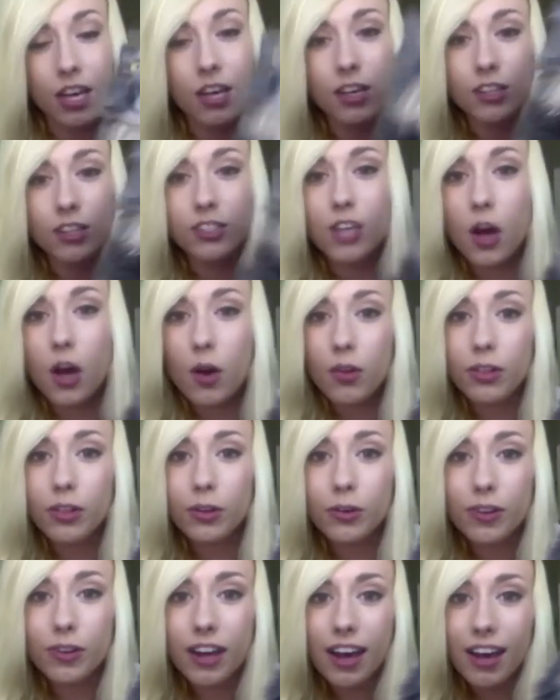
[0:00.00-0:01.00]
So,
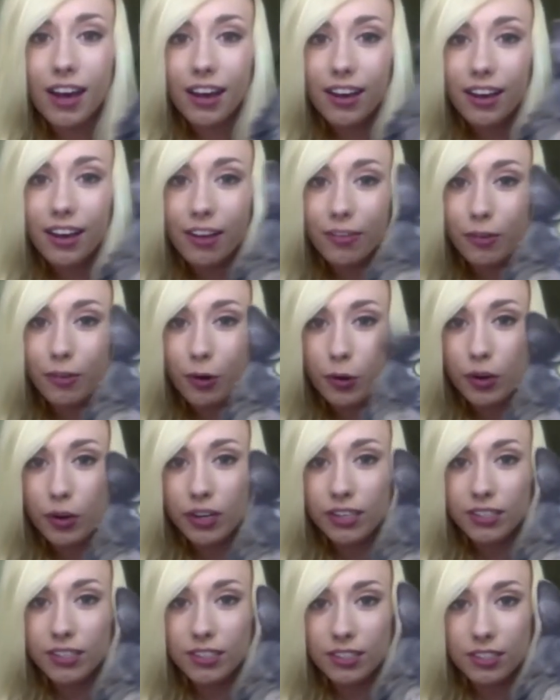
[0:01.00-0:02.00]
Luna, of
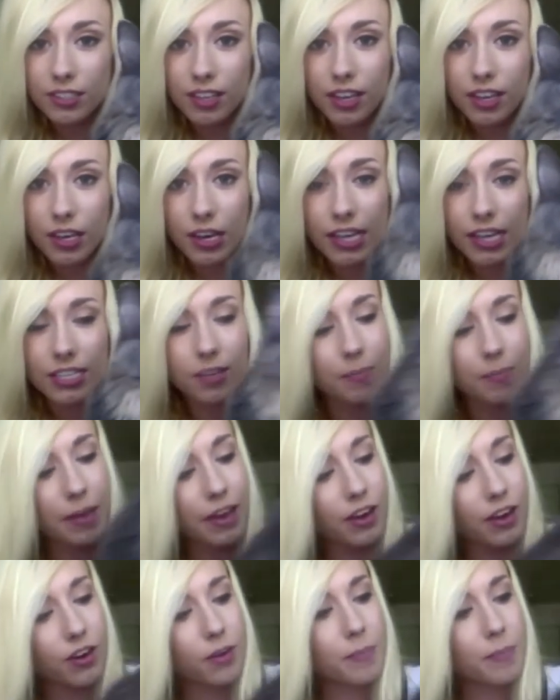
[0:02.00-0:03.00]
course, you guys have
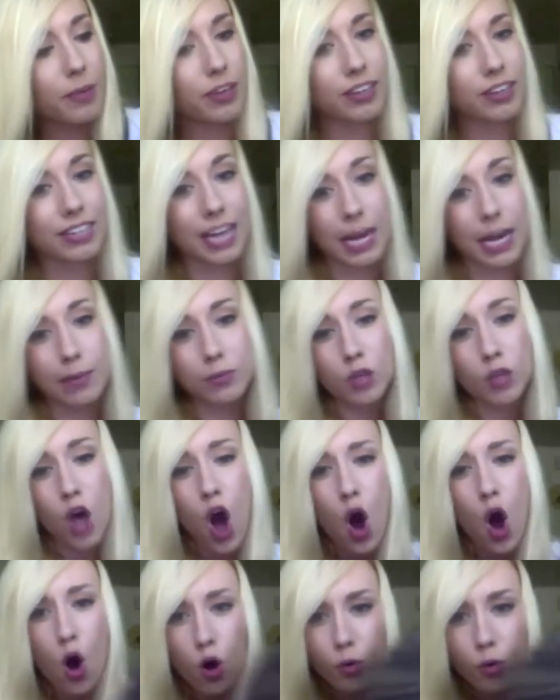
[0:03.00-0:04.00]
met her a million times.
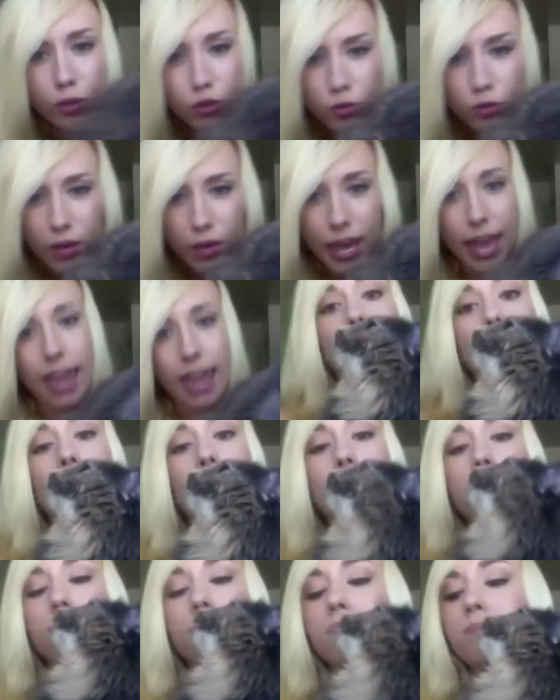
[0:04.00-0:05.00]
Oh, it's okay.
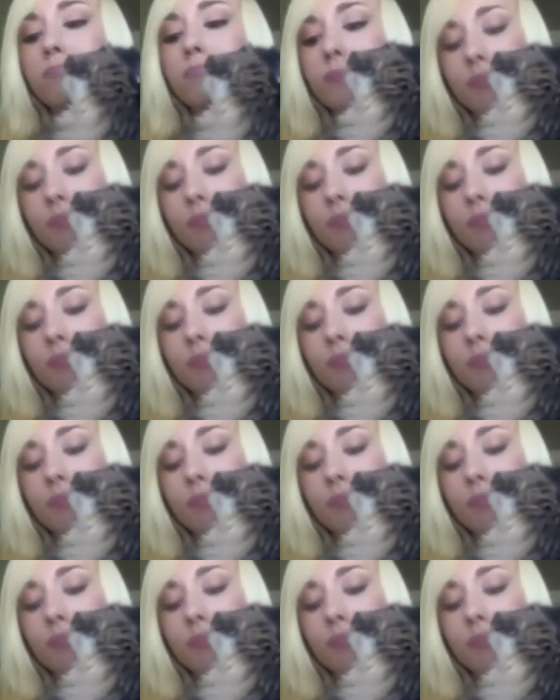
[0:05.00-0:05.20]
I